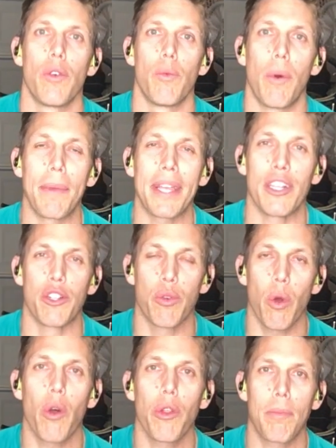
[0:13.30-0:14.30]
when we
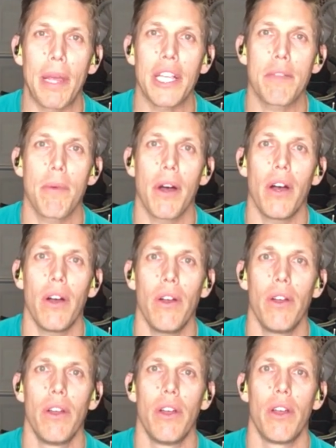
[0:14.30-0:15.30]
control the
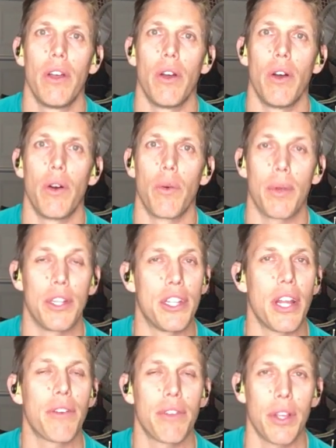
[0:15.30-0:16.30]
baseball, we
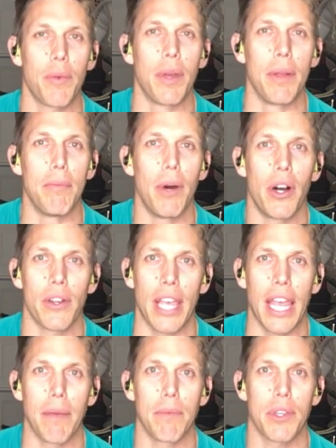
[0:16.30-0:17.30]
generally win ball
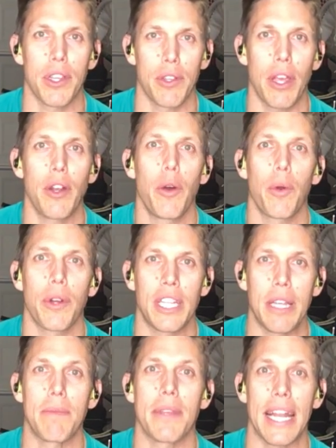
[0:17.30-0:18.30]
games because I know our
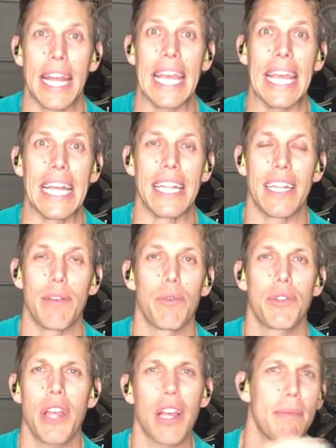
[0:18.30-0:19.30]
team's going to hit. And
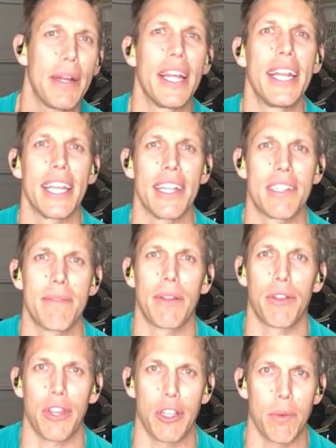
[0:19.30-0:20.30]
we'll talk about hitting and some
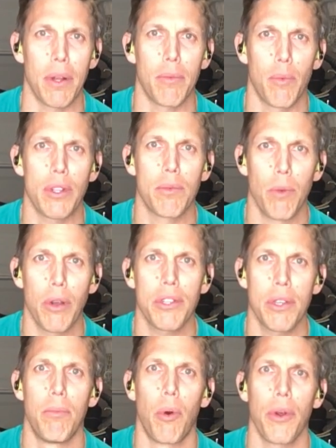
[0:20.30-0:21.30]
other things, but what's
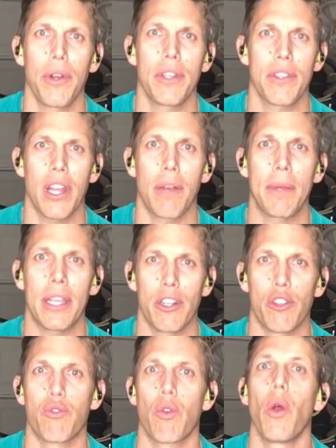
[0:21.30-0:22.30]
most important is going to be
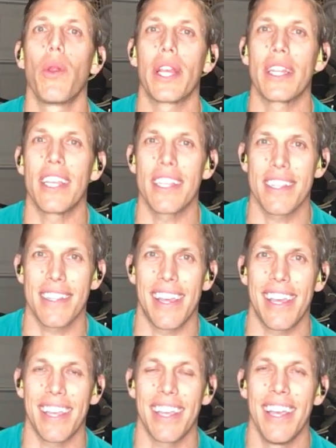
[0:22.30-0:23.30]
controlling this
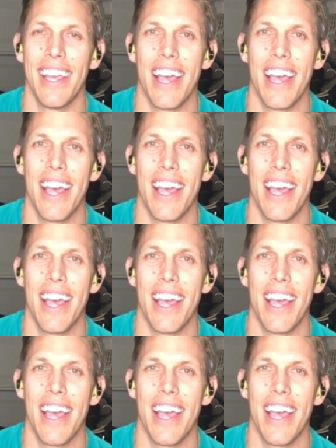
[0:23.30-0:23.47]
thing